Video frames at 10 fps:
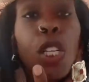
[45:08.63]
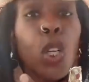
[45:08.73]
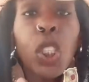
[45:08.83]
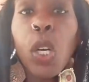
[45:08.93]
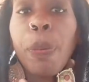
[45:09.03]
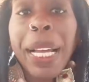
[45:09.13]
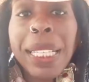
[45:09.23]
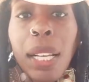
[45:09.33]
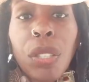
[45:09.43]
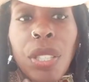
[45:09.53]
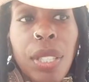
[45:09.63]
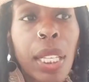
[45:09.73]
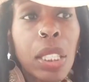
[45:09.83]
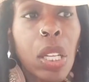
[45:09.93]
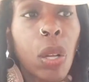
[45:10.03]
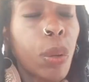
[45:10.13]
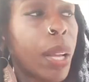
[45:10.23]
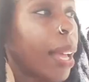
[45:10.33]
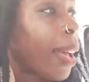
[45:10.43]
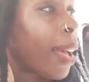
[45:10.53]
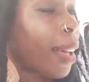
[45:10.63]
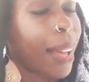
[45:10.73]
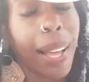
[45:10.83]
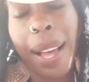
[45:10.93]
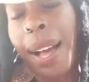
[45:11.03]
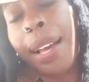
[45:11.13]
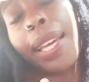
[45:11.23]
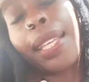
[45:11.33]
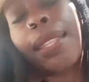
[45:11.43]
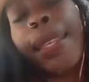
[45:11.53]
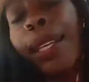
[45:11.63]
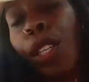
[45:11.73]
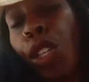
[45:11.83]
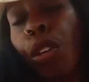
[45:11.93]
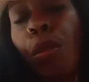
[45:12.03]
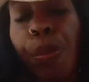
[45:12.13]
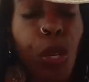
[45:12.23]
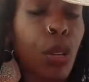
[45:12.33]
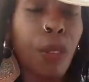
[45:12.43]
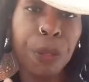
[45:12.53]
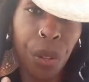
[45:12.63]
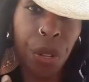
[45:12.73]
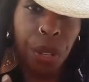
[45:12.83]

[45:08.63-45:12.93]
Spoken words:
though nobody else thinks so, I think you're beautiful.